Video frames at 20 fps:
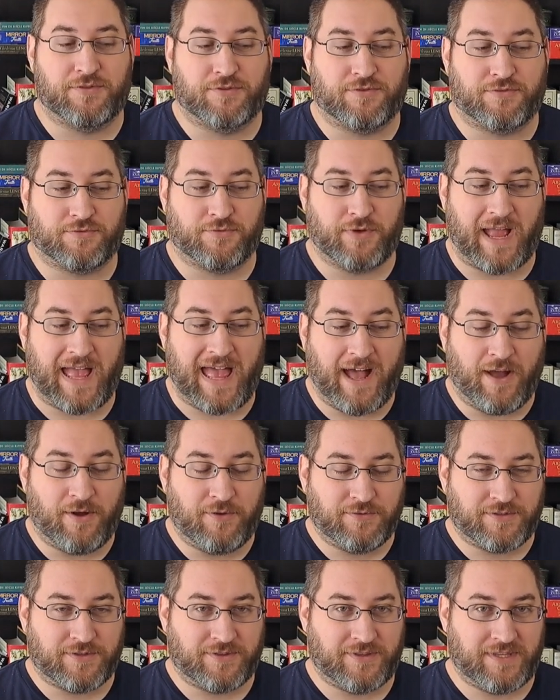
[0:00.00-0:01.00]

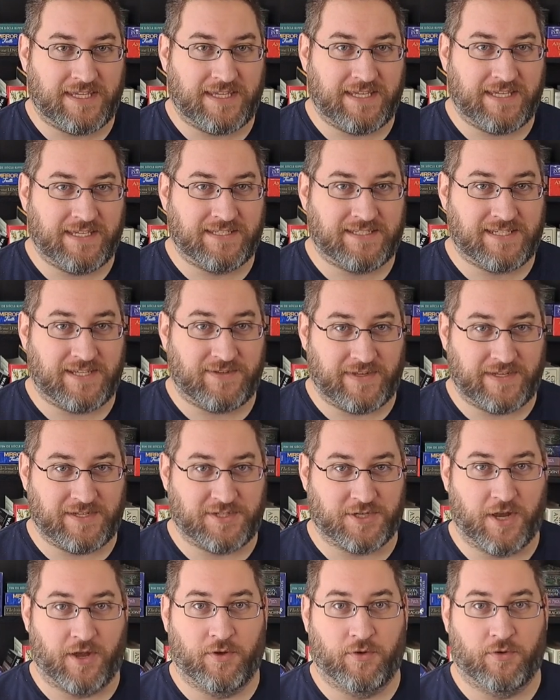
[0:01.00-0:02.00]
Throughout the TV
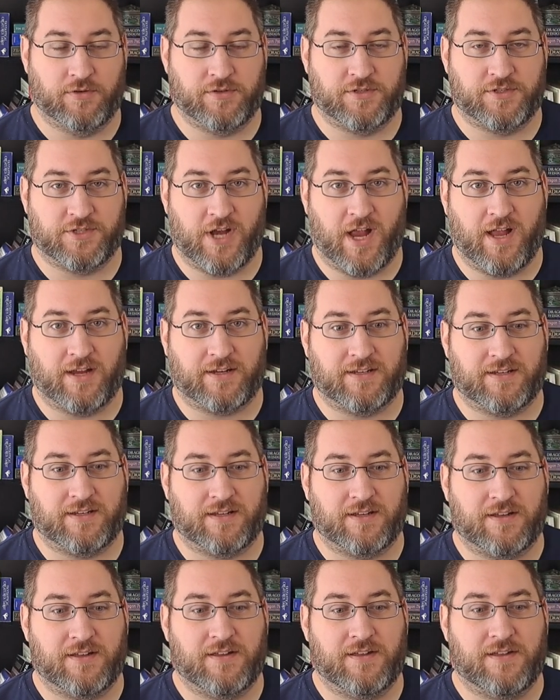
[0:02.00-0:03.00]
show, Chuck
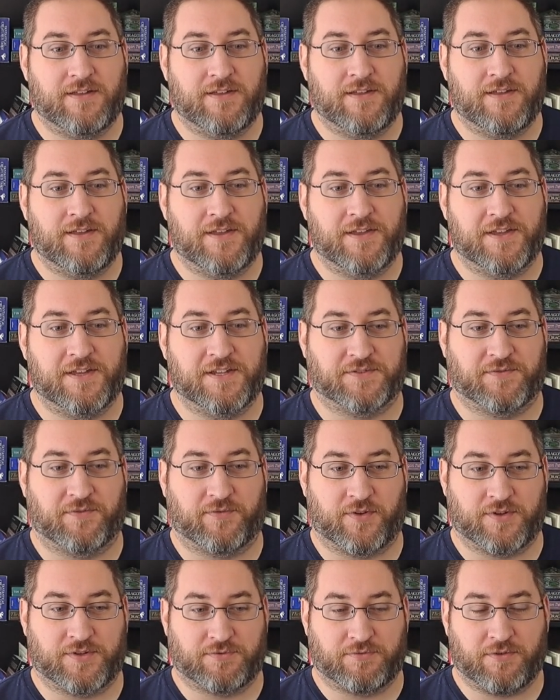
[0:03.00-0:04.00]
is
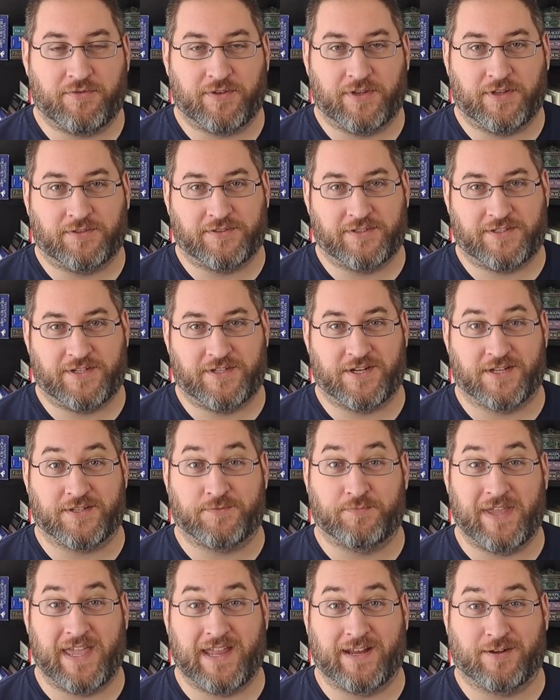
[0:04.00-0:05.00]
first revealed to
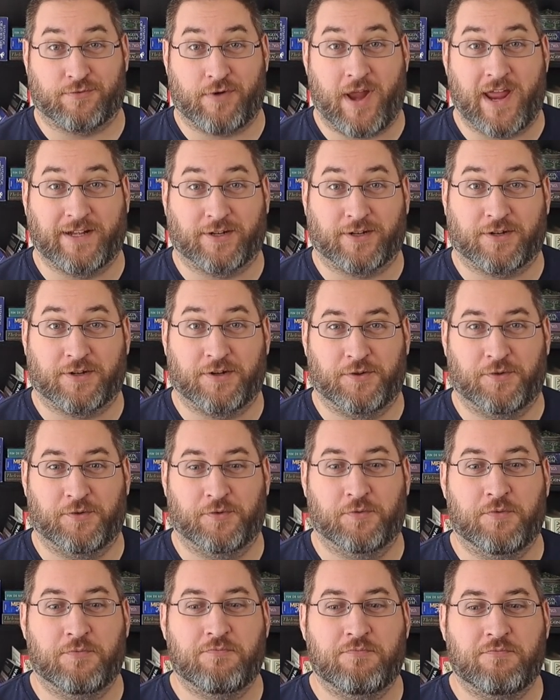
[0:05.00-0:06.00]
just be a writer
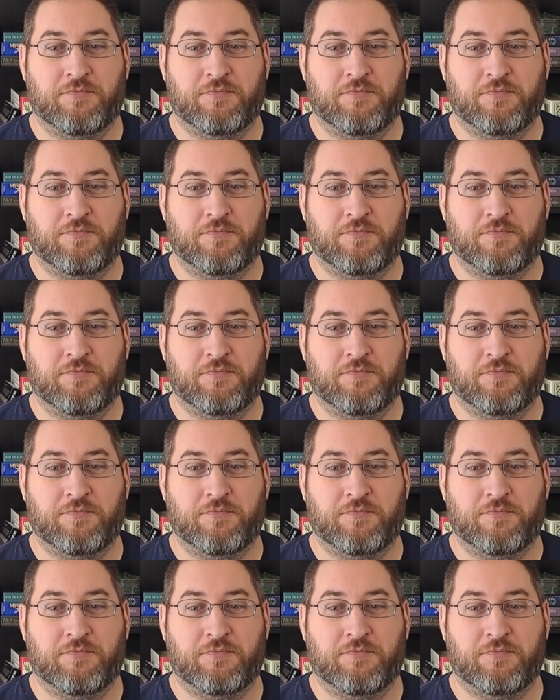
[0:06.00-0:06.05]
who